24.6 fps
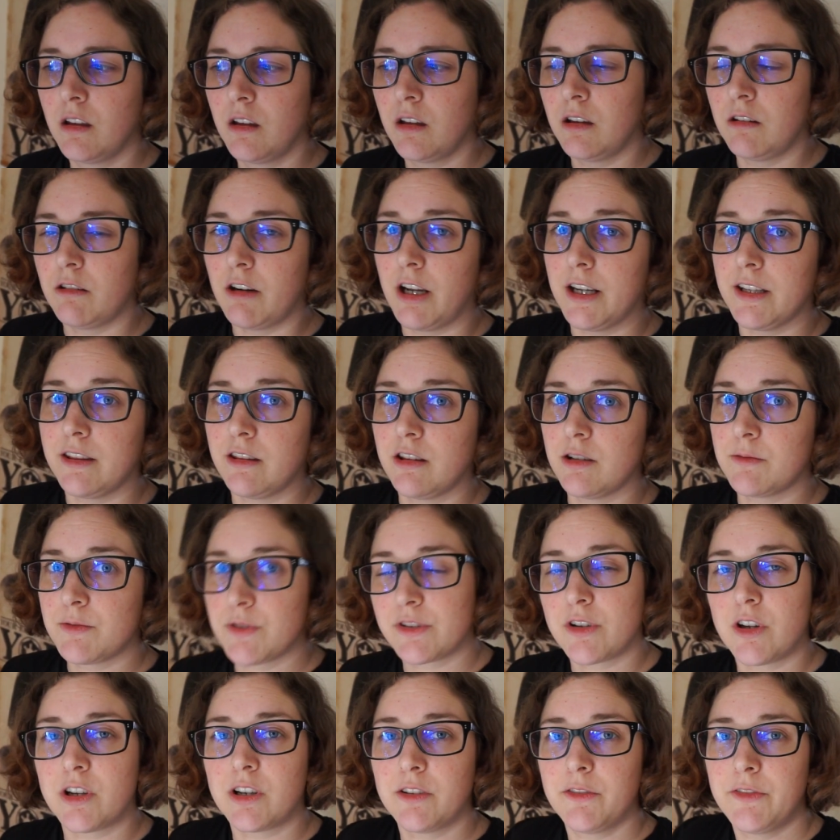Right, so I'm
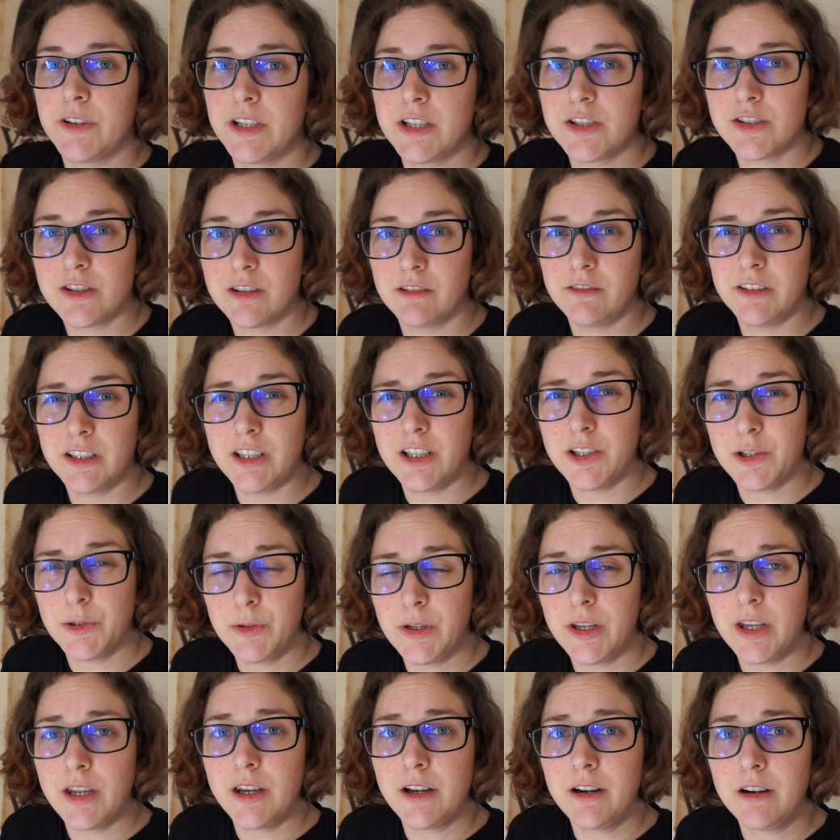just gonna finish the video
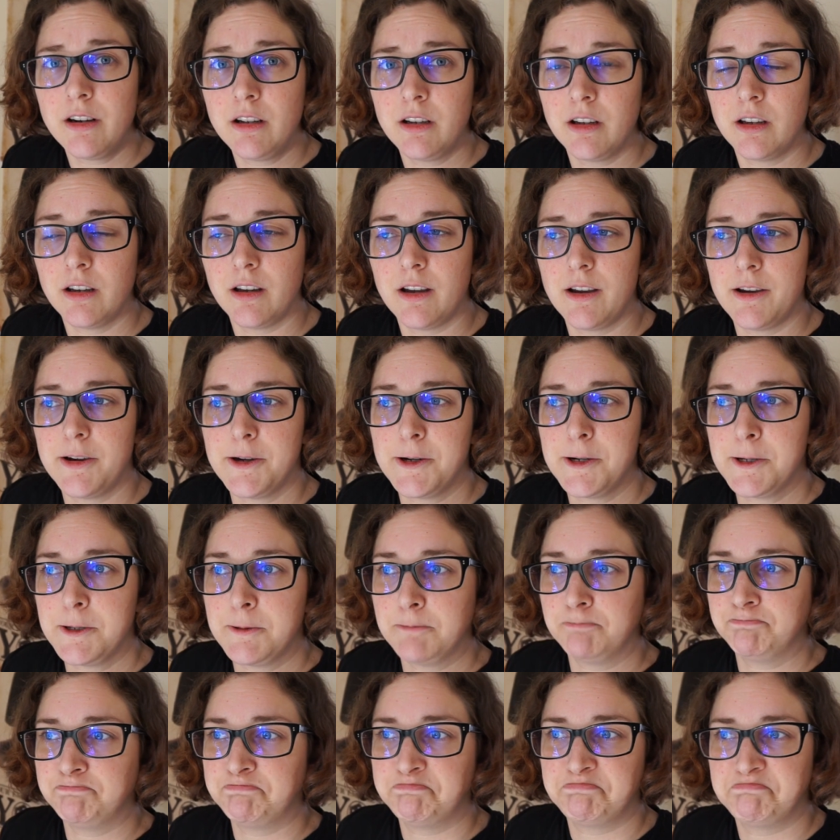here.
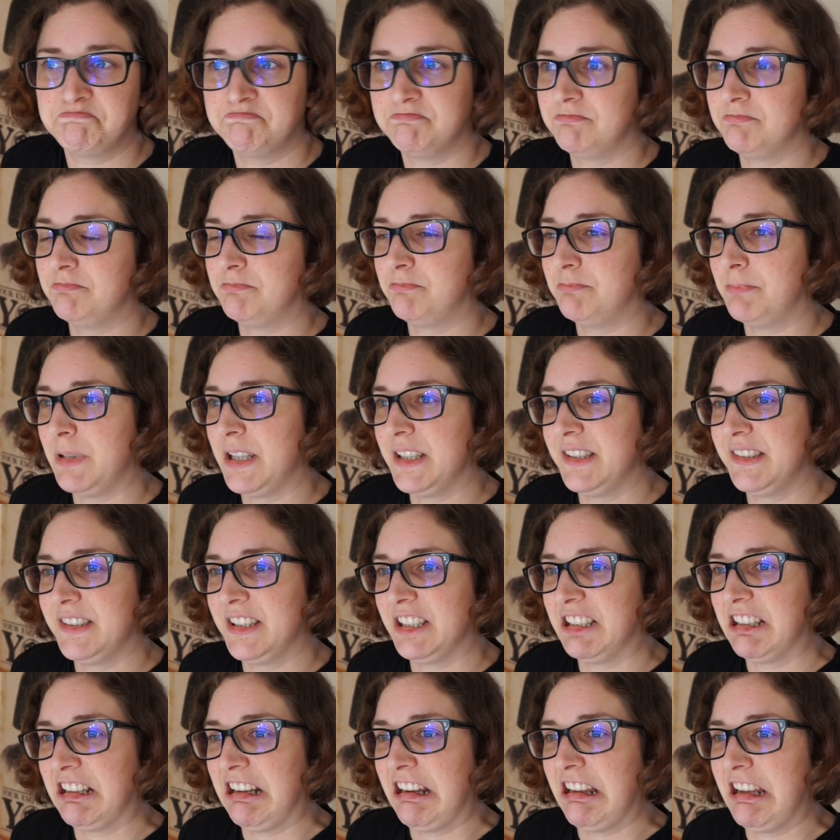
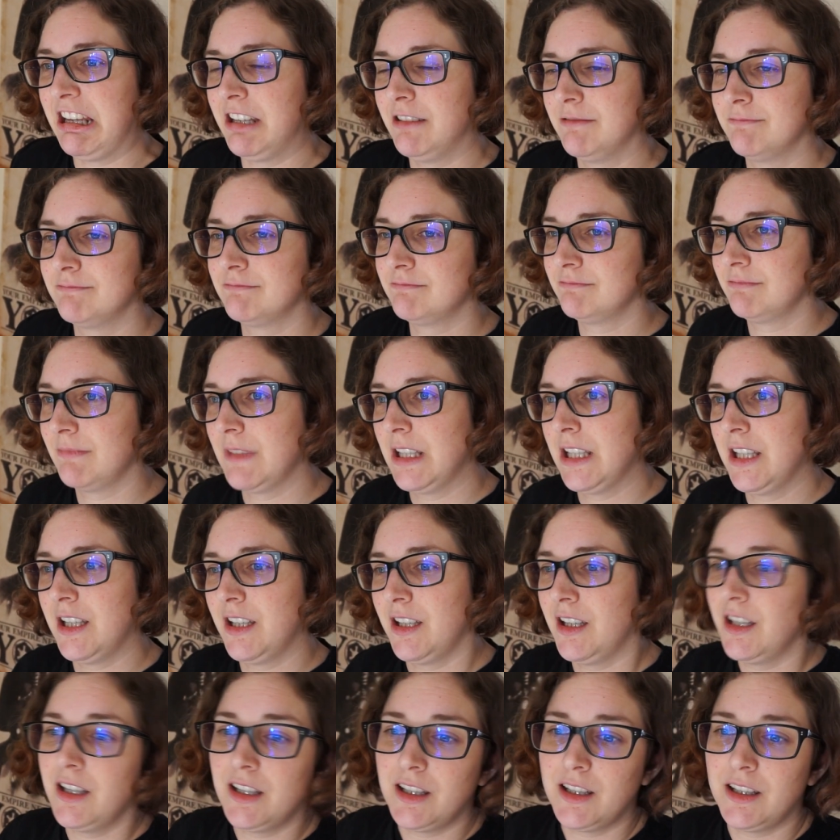Basically,
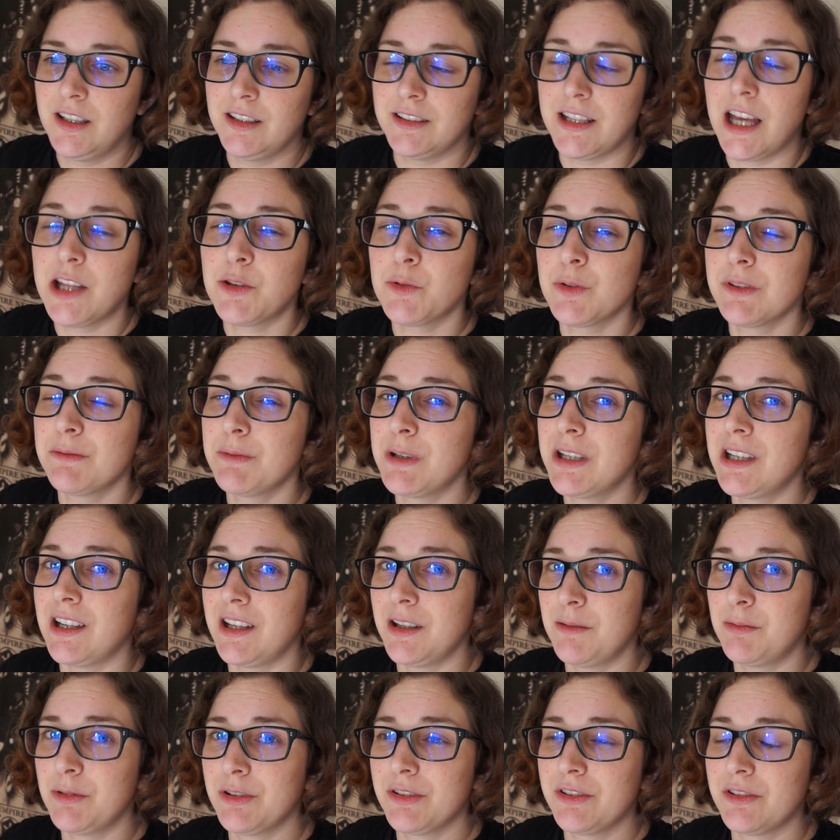that was my
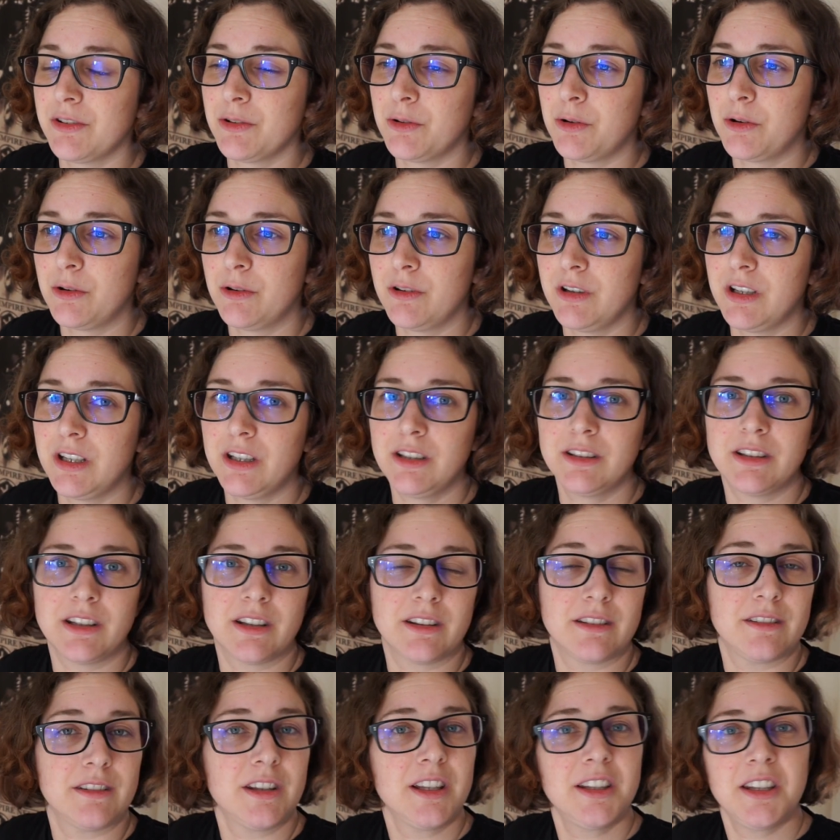labor story.
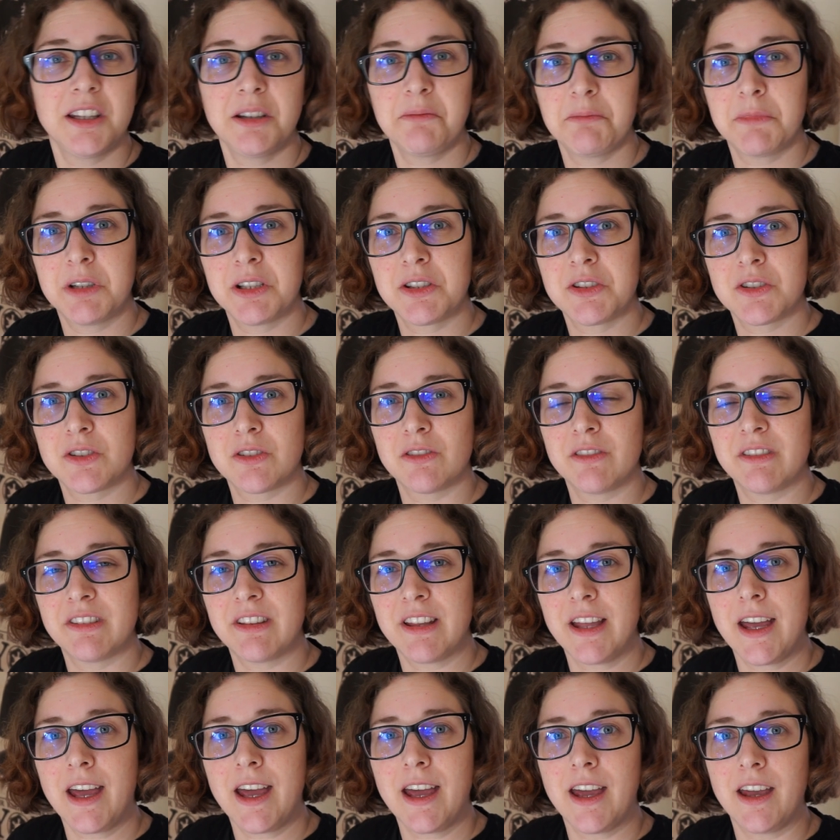There's nothing much to
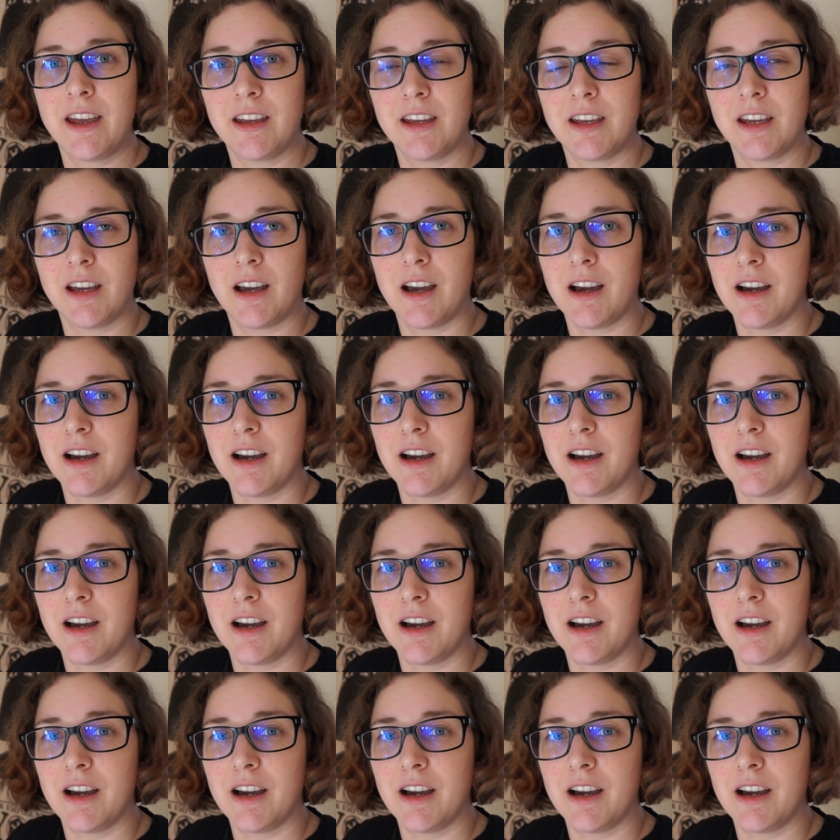say.